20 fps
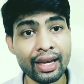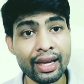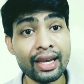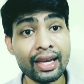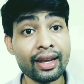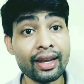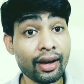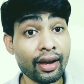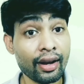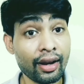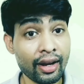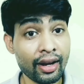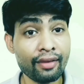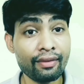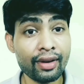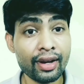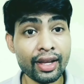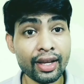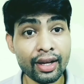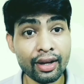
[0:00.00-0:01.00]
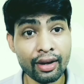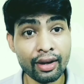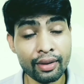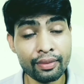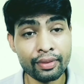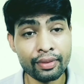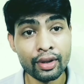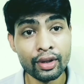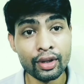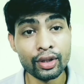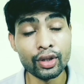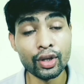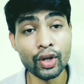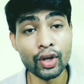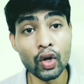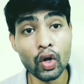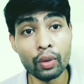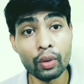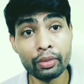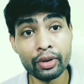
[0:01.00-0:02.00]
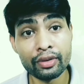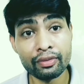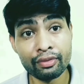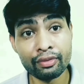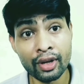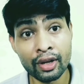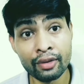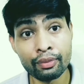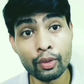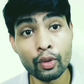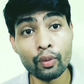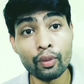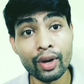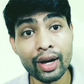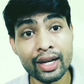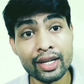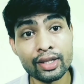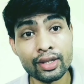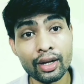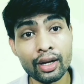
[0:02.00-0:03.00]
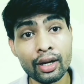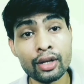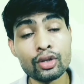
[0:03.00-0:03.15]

In a leveling up, the government will provide